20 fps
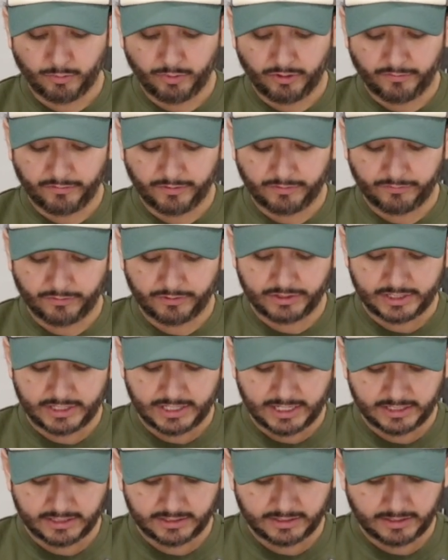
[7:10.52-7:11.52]
perfect for
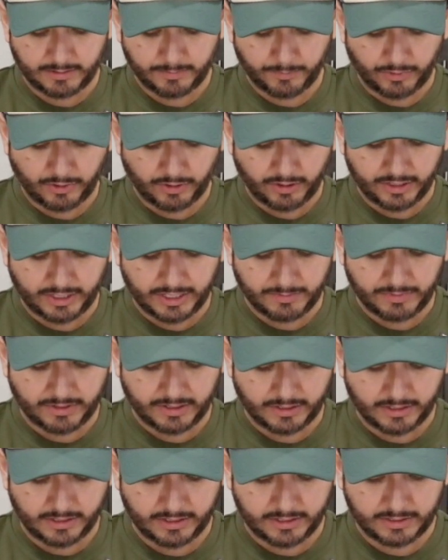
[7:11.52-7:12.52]
today's party
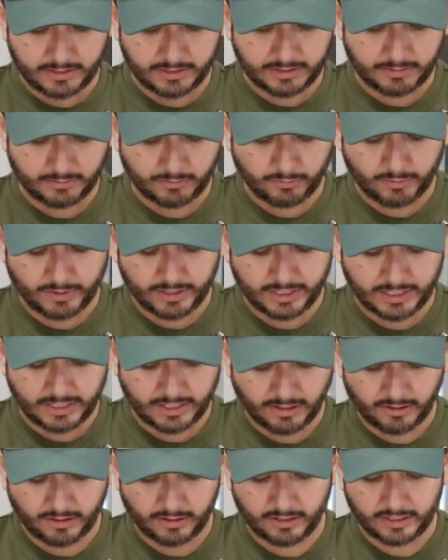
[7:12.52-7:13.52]
because we
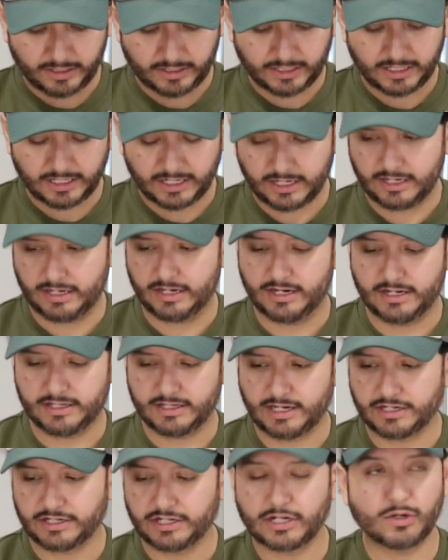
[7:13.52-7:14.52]
are lucky and it is
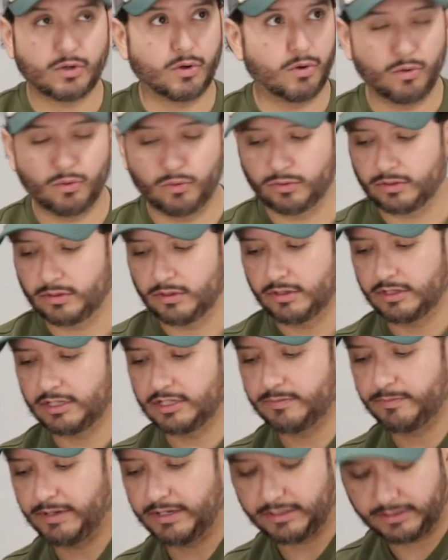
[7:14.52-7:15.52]
actually cold
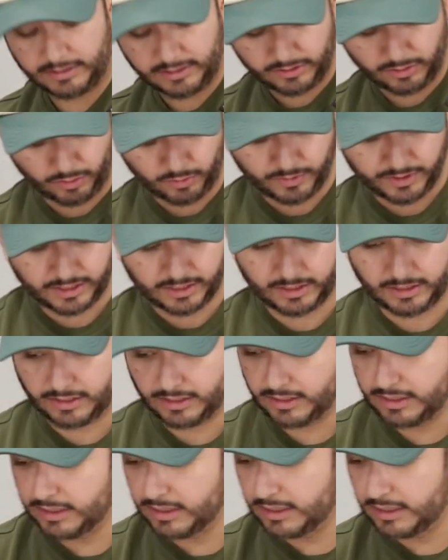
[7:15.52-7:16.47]
this whole weekend